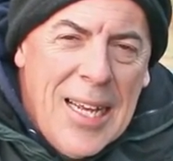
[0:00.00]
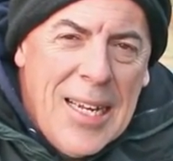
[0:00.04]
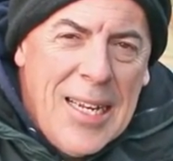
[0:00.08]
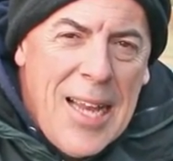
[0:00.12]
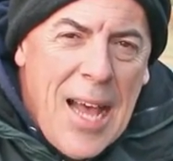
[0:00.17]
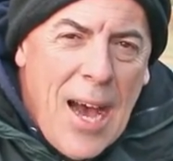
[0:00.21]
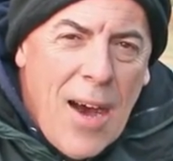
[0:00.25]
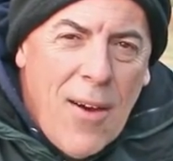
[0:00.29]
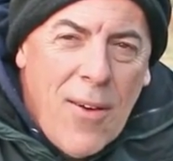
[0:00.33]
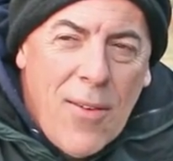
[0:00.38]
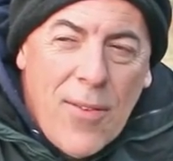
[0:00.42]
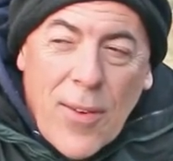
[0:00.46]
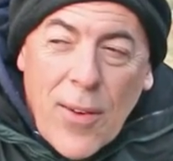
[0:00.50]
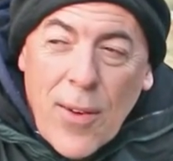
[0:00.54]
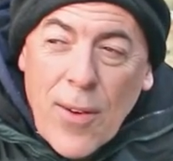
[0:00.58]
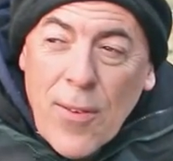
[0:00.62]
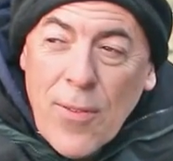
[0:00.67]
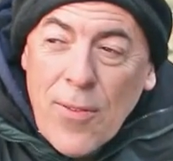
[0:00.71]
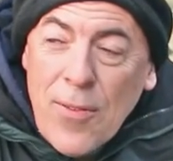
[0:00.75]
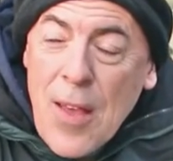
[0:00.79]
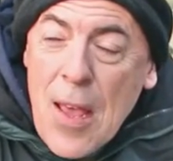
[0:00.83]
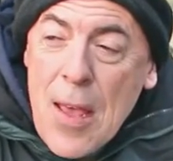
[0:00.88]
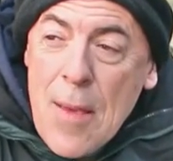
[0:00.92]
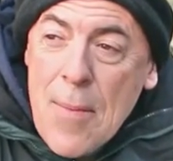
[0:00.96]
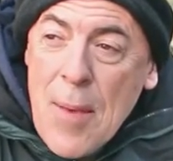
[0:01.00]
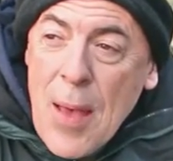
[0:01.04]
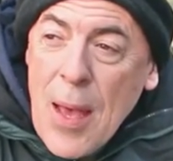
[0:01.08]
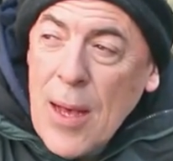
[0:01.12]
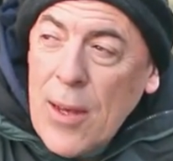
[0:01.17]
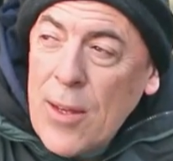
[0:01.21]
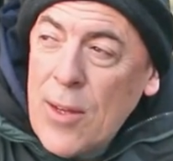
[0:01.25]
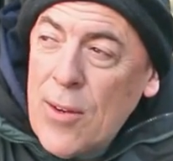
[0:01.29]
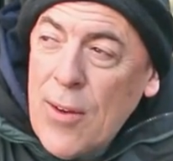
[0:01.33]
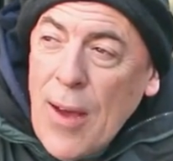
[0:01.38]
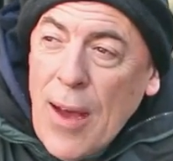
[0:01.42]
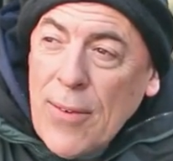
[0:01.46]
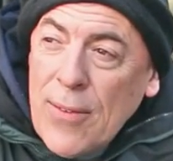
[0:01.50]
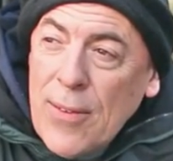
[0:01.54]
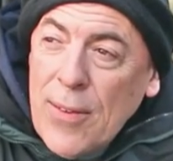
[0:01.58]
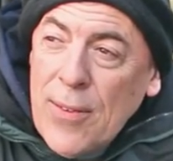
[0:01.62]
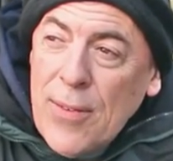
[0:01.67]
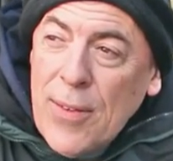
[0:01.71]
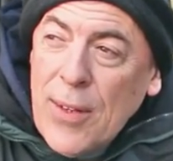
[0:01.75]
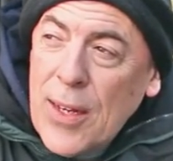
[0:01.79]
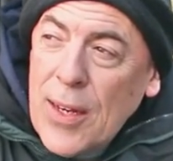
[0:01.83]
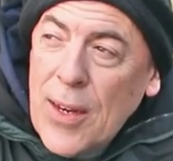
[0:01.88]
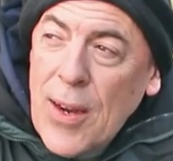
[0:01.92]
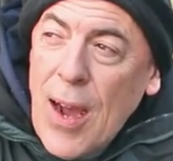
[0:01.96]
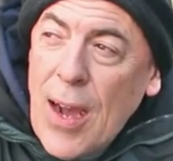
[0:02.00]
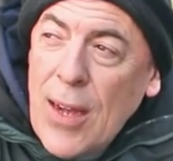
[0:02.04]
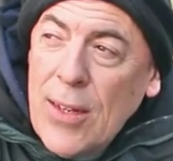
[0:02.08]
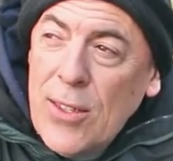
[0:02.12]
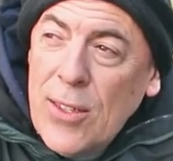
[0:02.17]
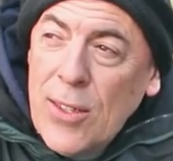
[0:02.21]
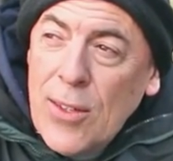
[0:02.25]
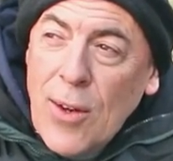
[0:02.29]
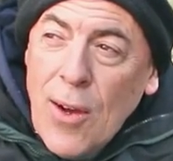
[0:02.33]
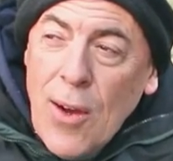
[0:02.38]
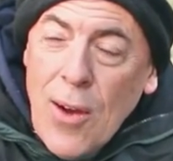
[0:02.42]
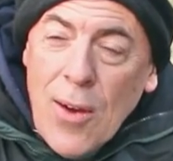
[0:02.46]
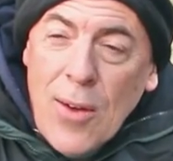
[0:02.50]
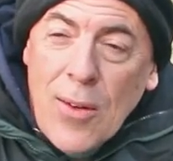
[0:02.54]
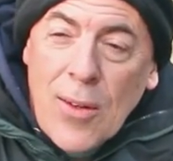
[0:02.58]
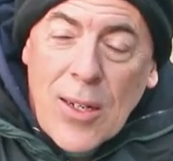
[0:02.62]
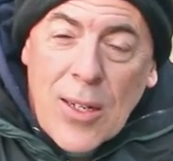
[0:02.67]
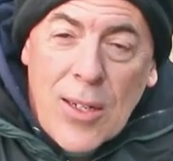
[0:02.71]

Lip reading: Now, if you're a female, you have to figure out your own